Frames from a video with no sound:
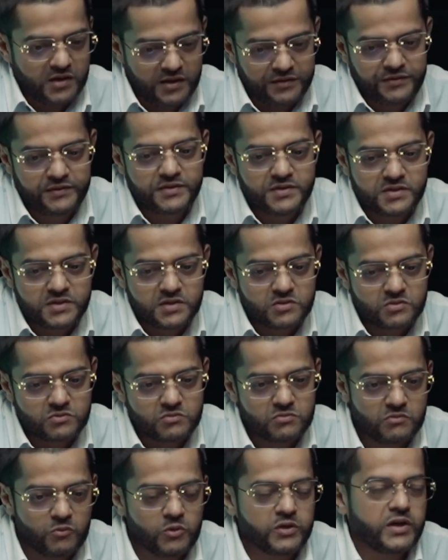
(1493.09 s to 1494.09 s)
And this is
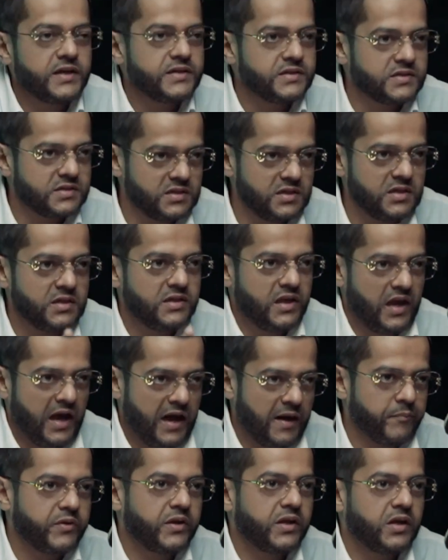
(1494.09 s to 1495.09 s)
what I see
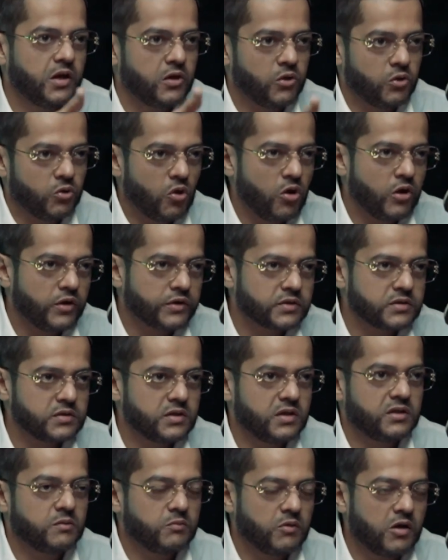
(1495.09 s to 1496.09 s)
happening a lot
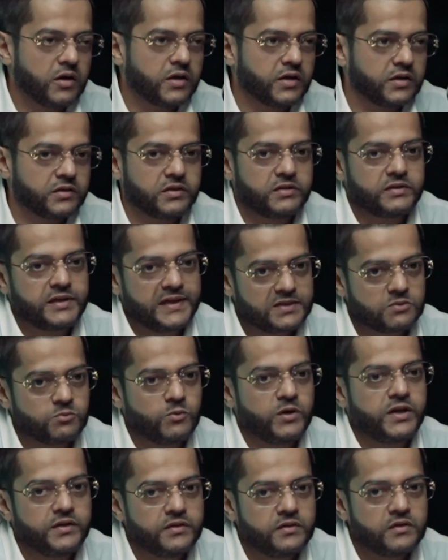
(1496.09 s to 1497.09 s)
in the market. And that's
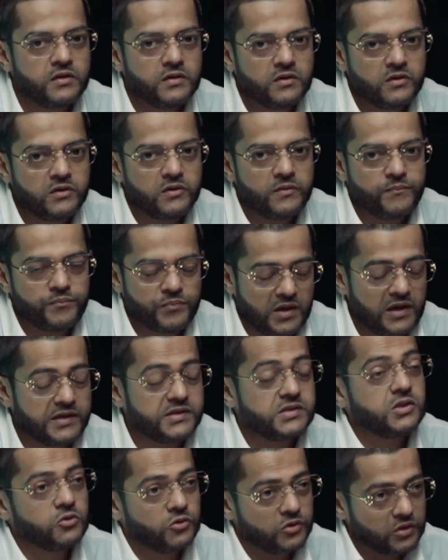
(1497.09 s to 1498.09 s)
when I
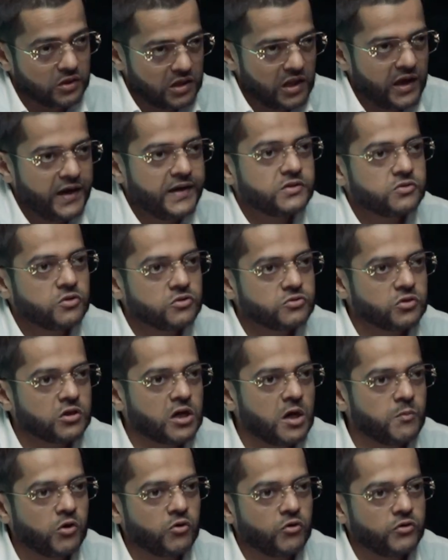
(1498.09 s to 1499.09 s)
see a lot of clients also
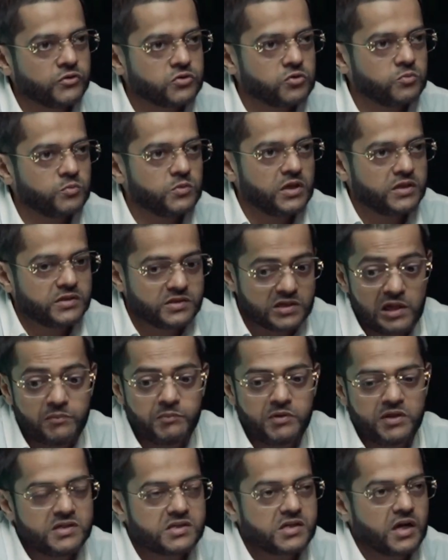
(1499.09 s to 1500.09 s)
come across to me and tell
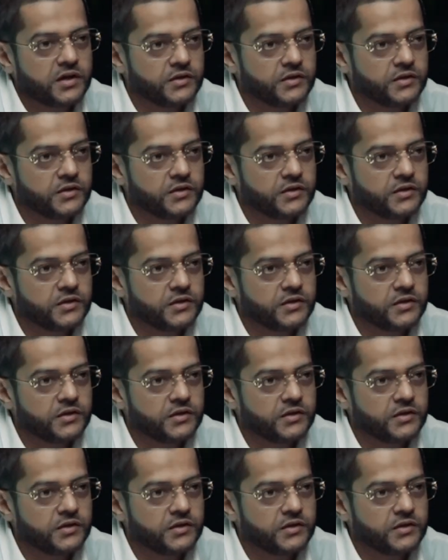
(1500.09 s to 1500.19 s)
me these